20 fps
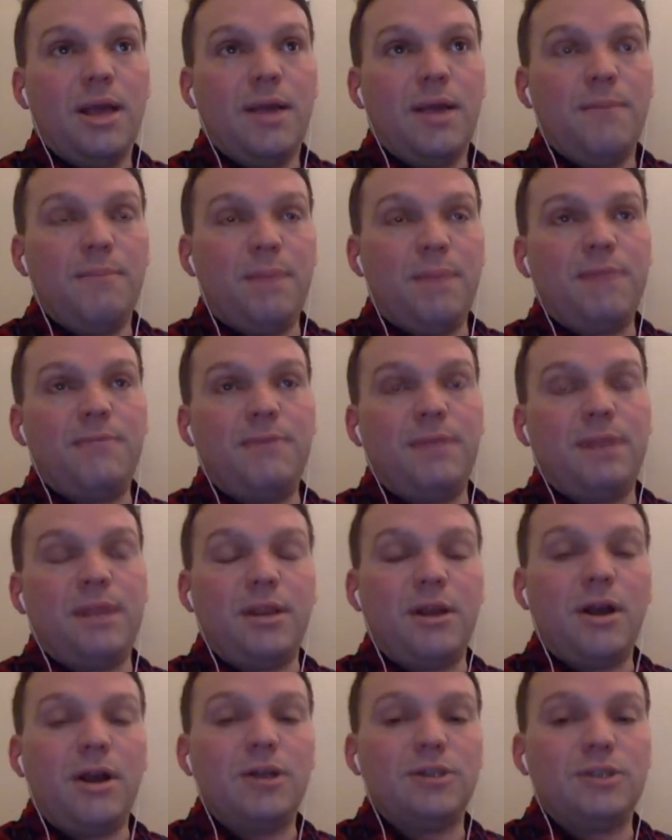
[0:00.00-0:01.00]
benefiting
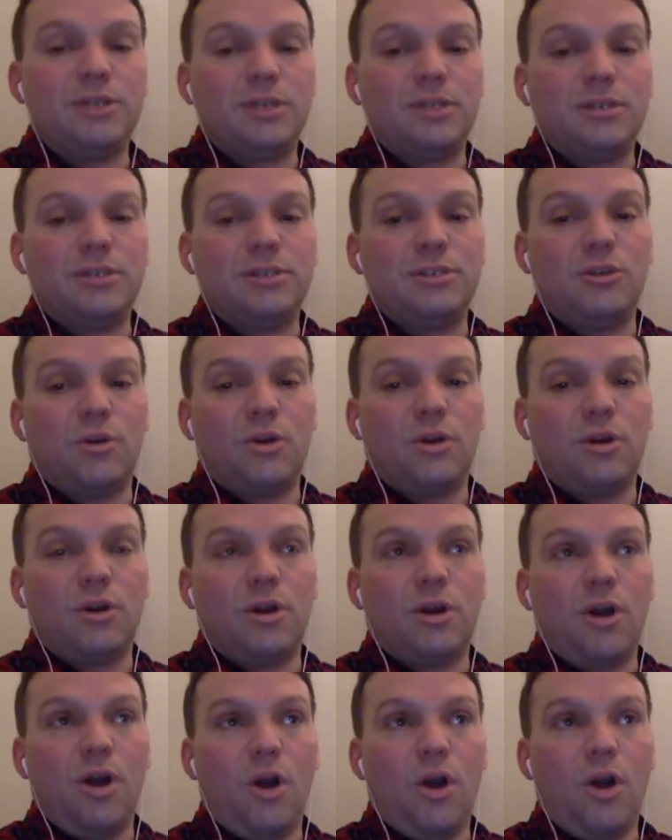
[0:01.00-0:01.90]
not just your